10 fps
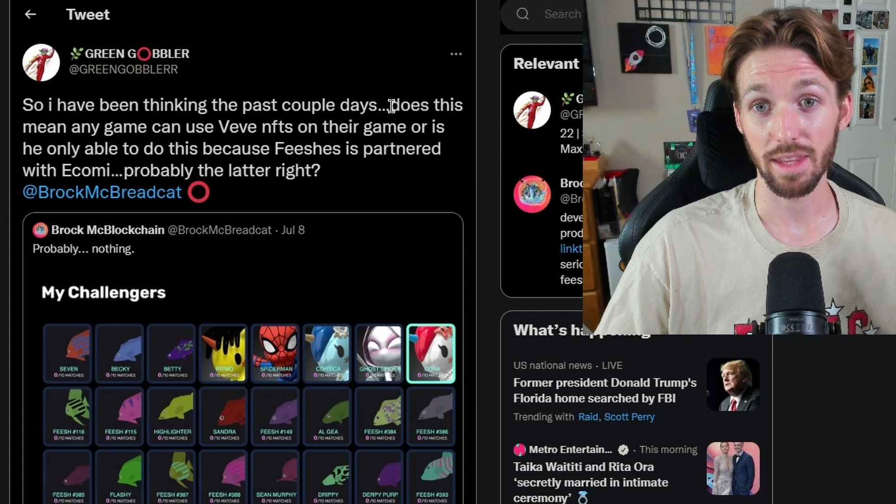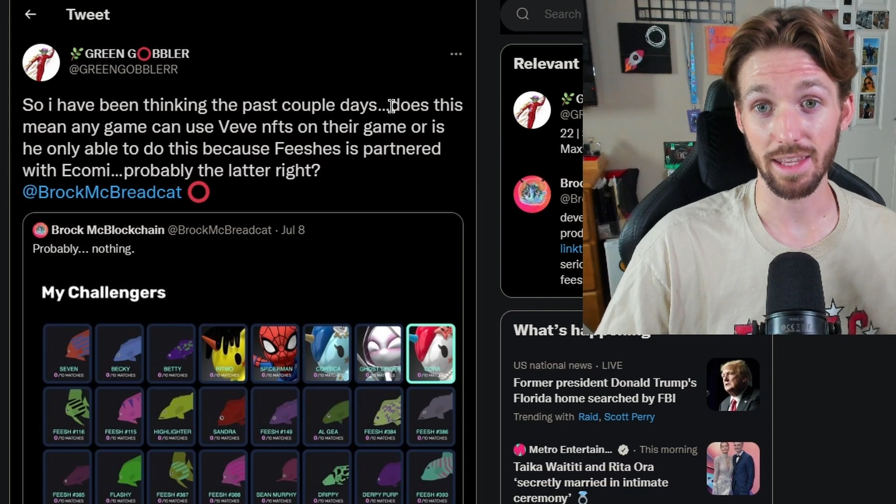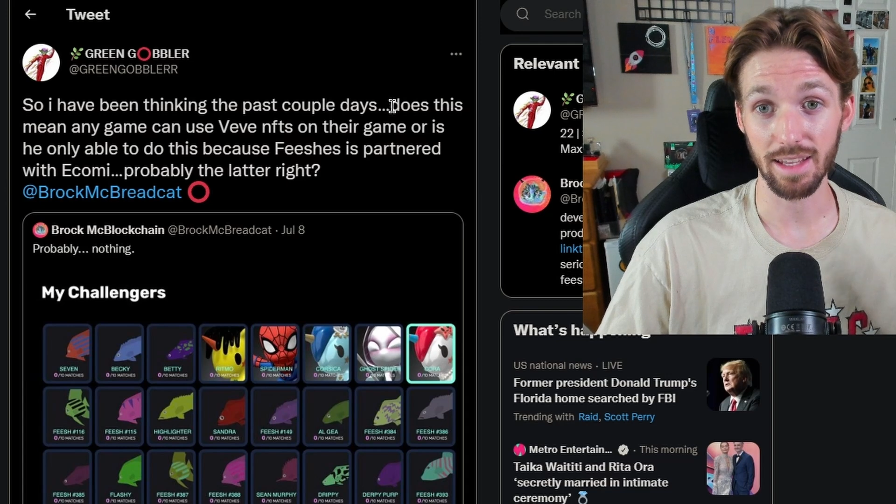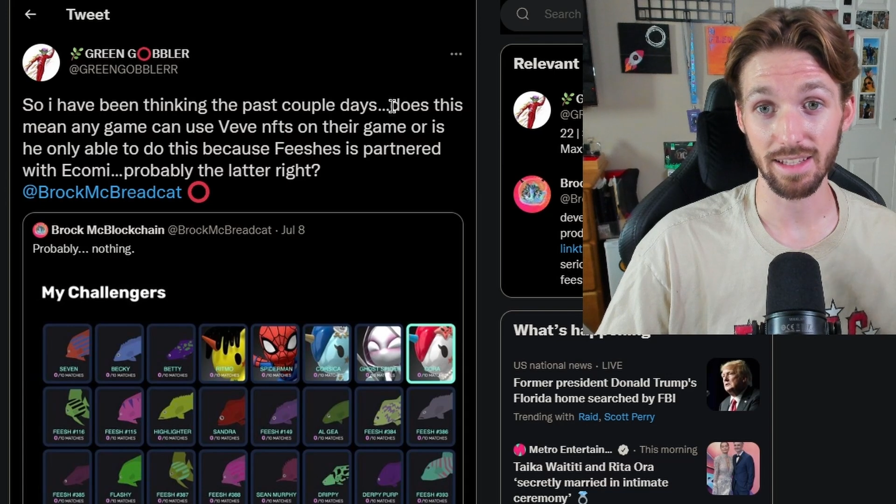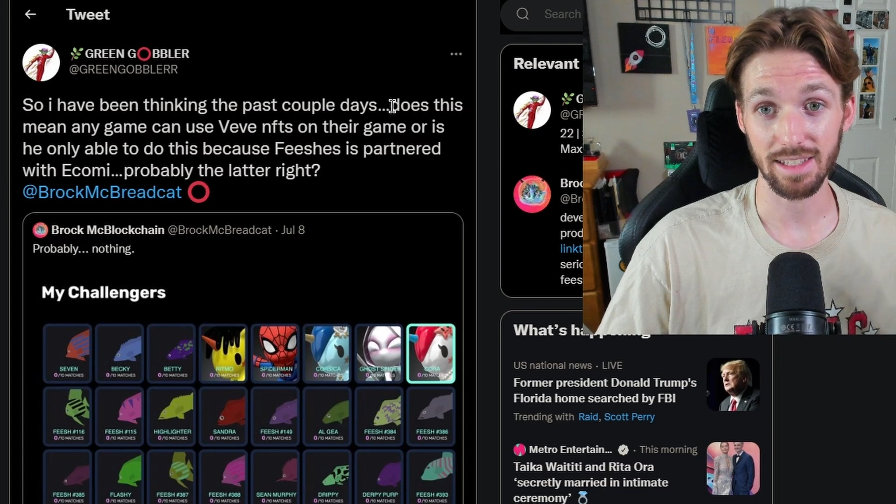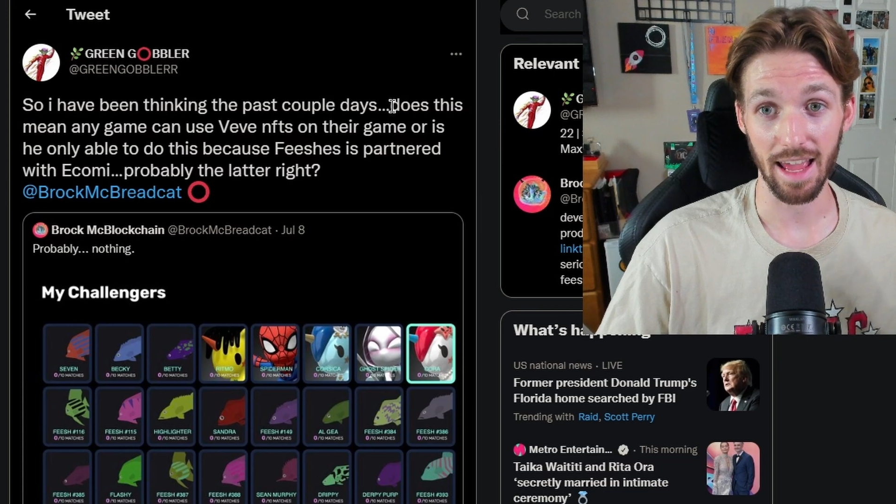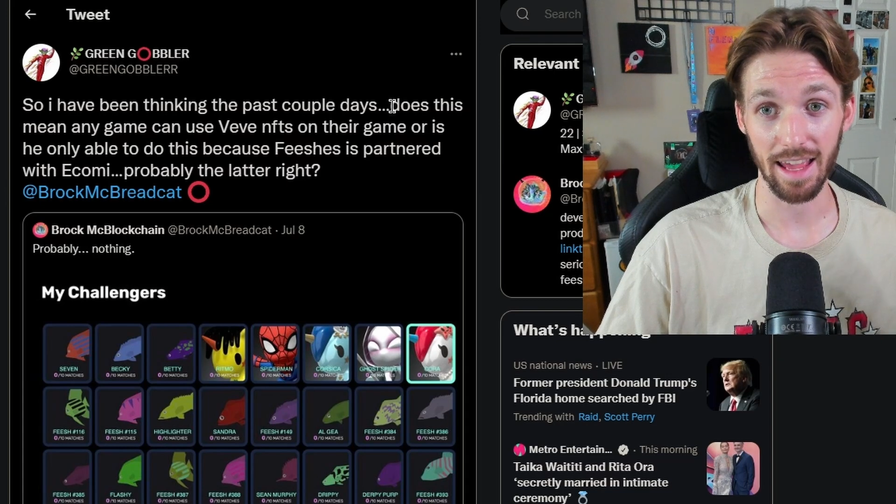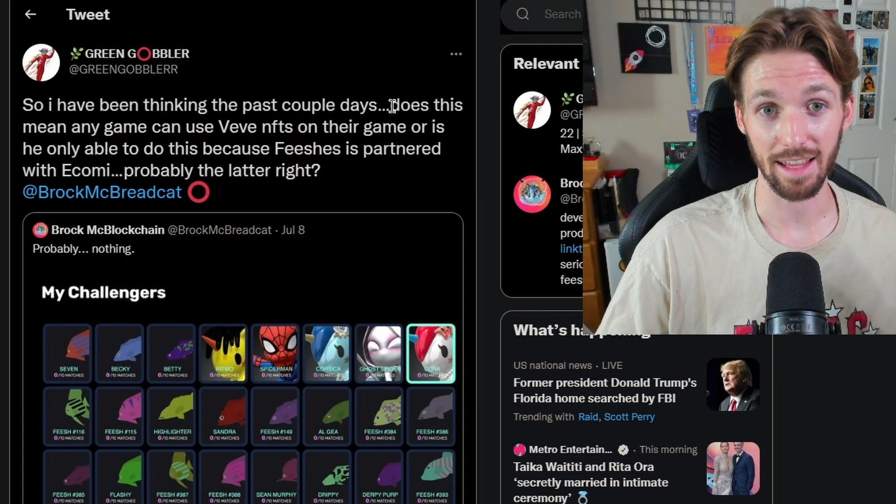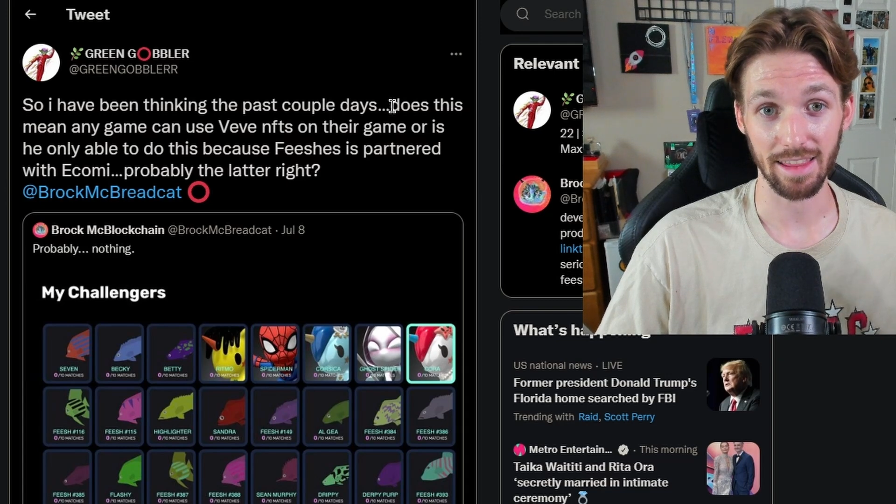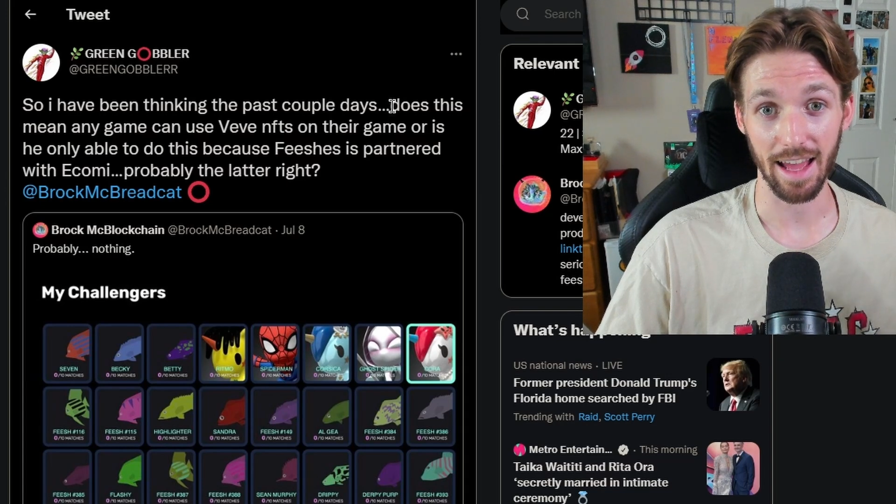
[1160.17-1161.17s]
he is
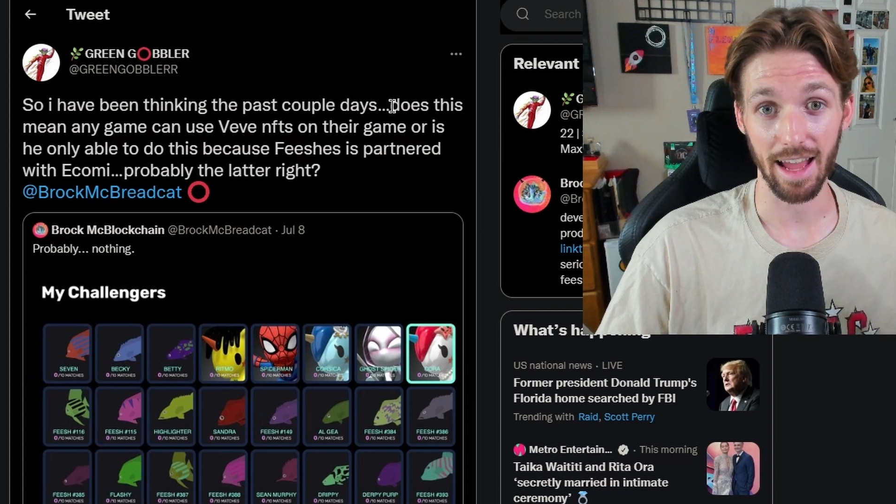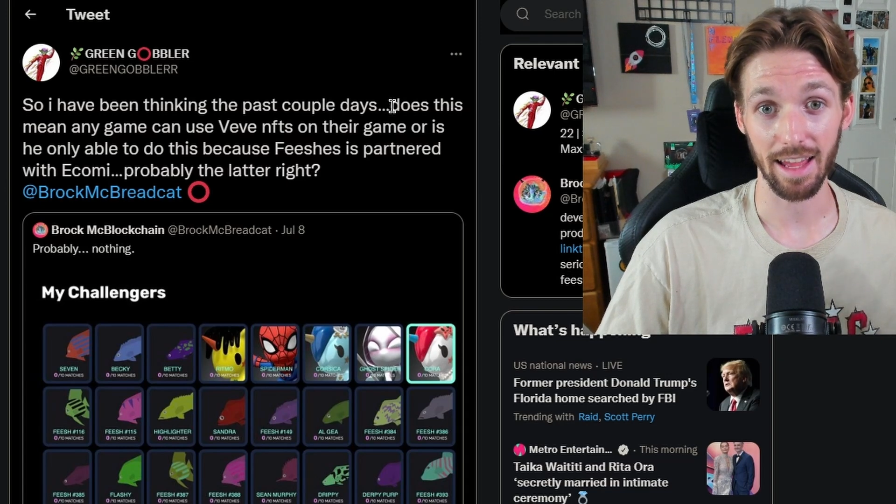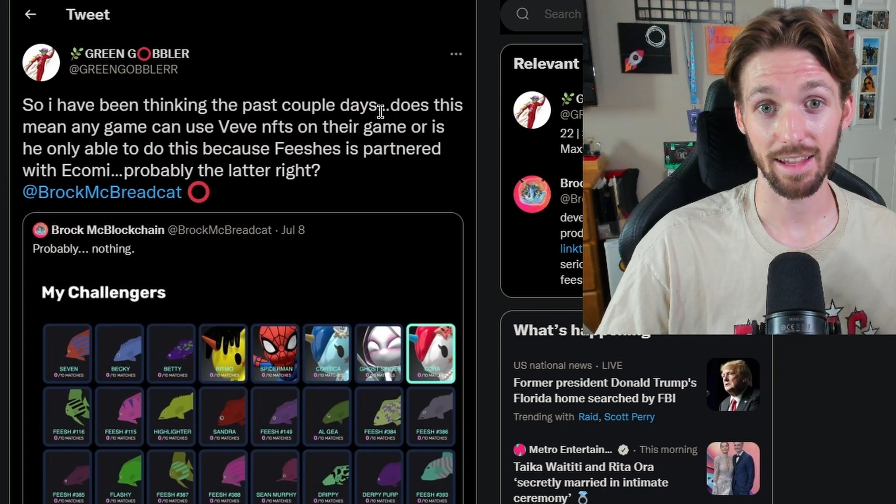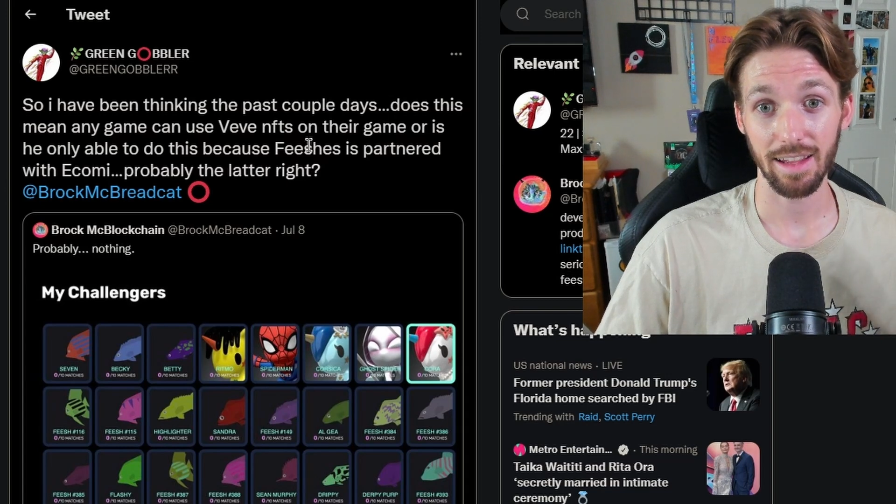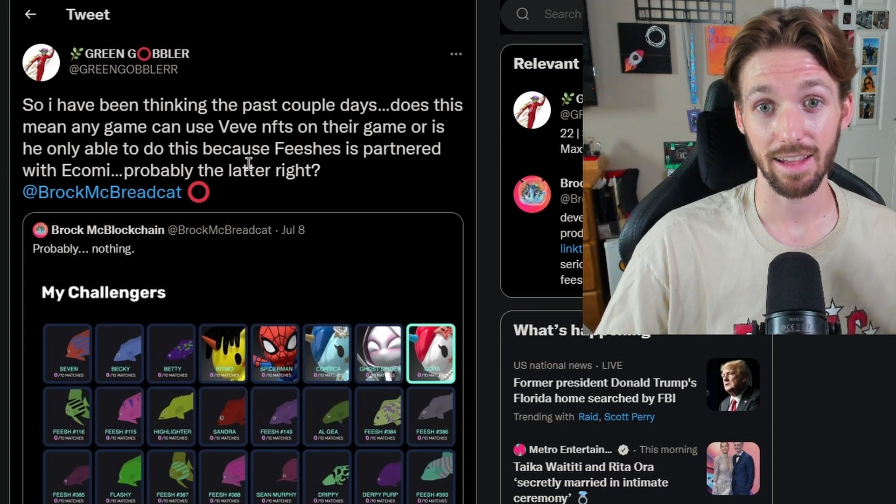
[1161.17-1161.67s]
saying that